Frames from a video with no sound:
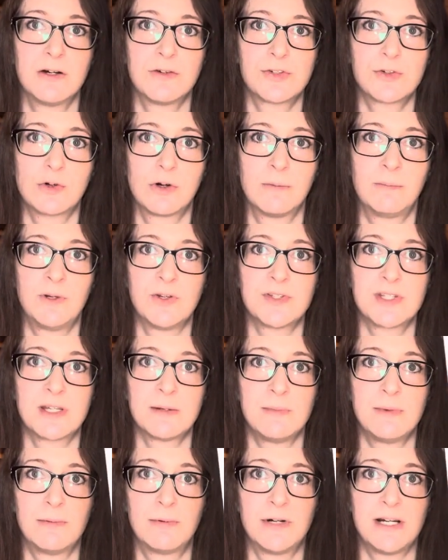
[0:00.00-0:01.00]
Scorpios can
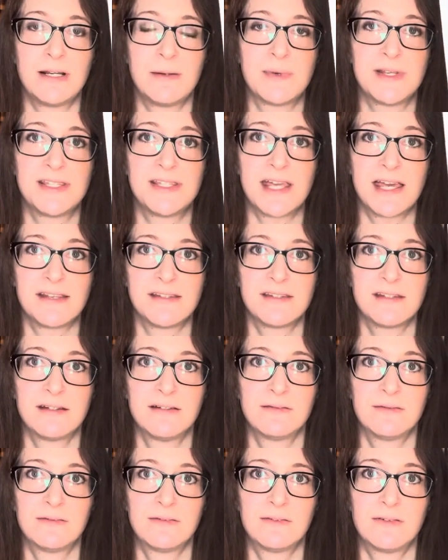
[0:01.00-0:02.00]
be pretty
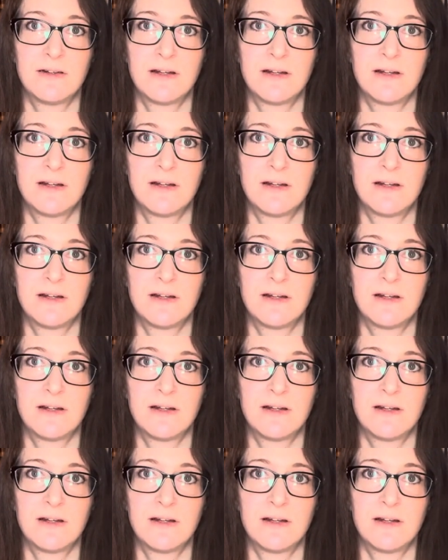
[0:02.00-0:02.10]
possessive.